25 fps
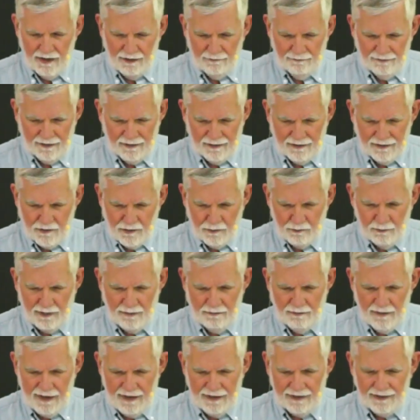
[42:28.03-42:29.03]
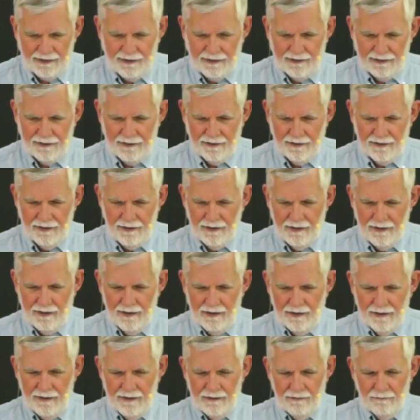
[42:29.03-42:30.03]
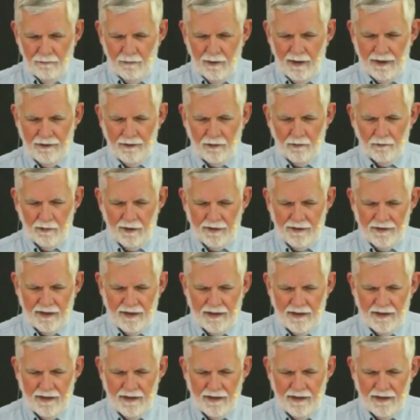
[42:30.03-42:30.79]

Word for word: we make, whether with Him